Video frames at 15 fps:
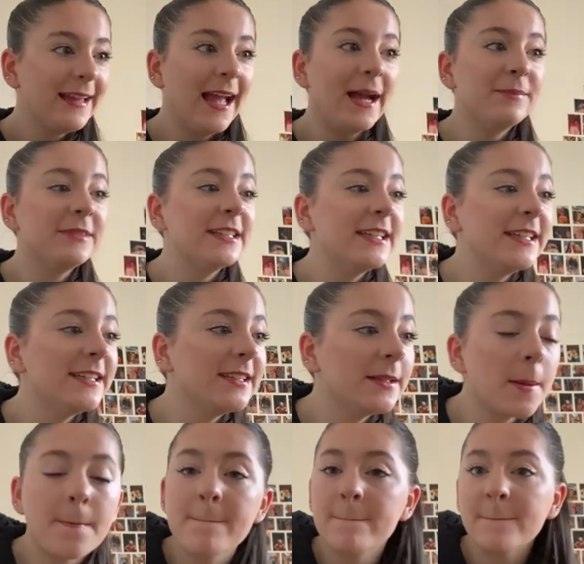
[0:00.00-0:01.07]
I'm done.
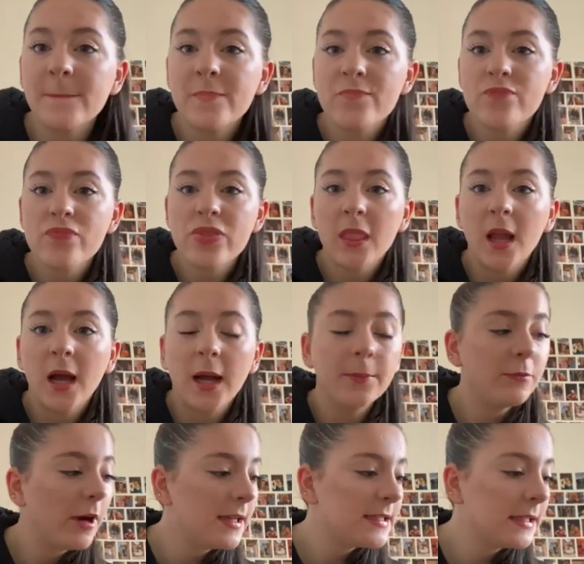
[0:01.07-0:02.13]

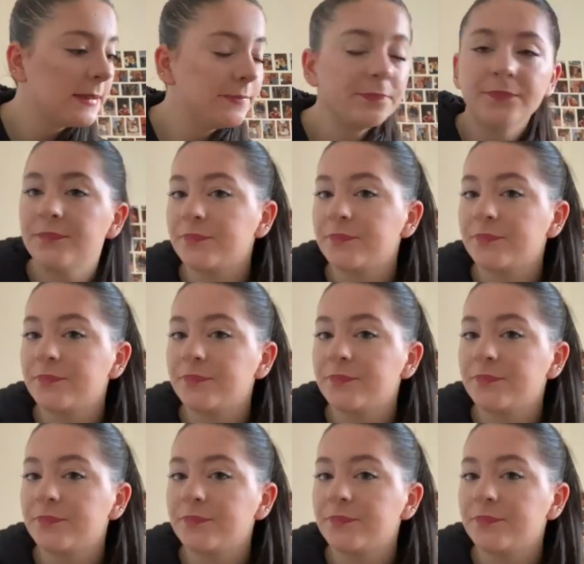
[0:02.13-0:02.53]
I'm ready